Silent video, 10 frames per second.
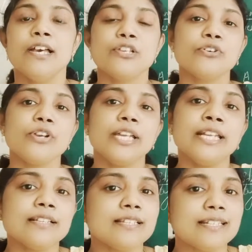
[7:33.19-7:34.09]
So in
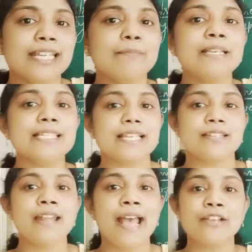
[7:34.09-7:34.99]
the streaming
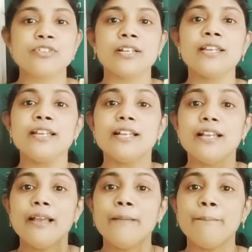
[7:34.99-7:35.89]
section, actually
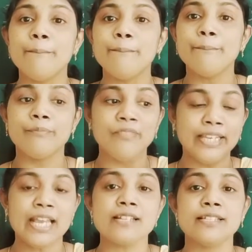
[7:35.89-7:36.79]
we
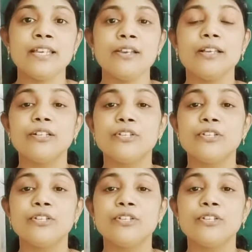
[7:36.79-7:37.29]
can see